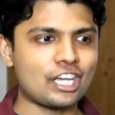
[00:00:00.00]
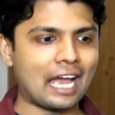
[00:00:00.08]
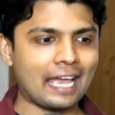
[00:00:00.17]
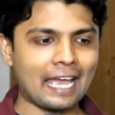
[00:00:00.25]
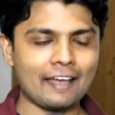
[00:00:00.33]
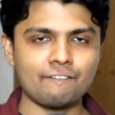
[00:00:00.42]
I
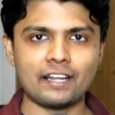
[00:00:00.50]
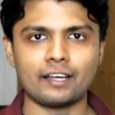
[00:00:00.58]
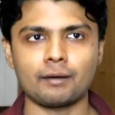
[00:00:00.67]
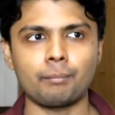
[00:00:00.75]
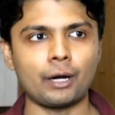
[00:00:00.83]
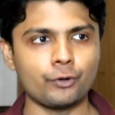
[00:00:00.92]
have like
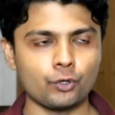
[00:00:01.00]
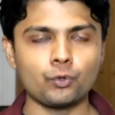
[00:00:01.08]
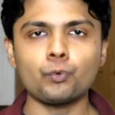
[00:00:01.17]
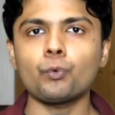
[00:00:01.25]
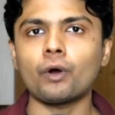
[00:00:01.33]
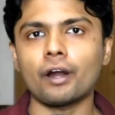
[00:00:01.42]
about
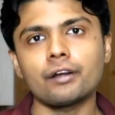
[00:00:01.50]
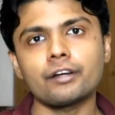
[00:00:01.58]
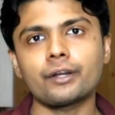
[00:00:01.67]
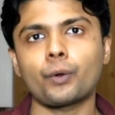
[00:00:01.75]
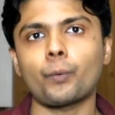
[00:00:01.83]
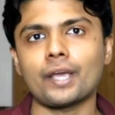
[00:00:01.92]

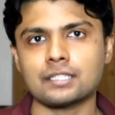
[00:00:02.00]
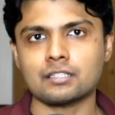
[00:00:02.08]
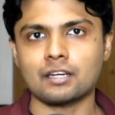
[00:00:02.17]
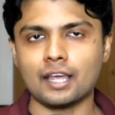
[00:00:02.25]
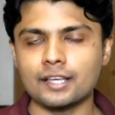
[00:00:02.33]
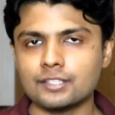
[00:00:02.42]
200 questionnaires